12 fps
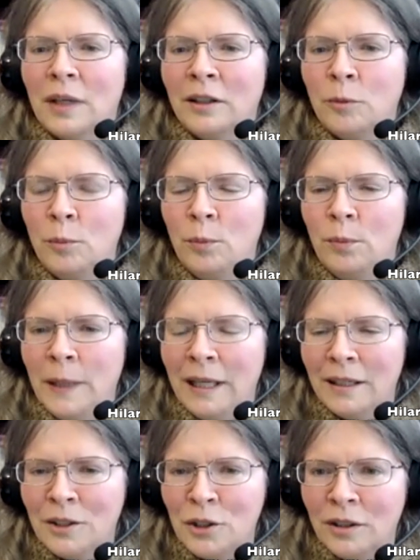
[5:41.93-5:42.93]
and the
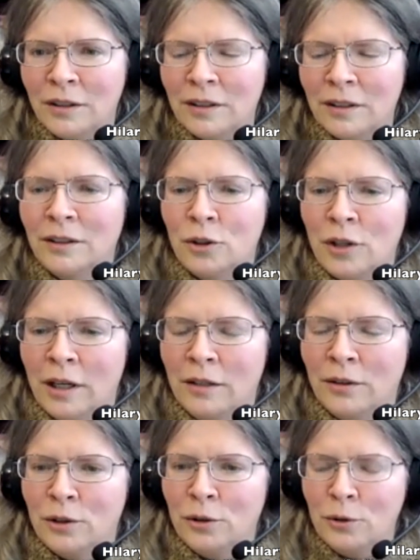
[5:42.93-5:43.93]
picture that the tri-
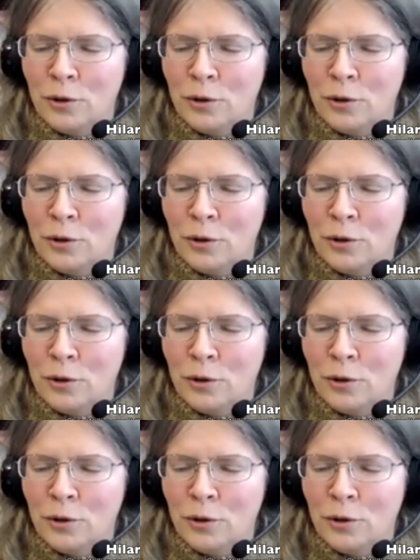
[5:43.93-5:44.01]
the two okay,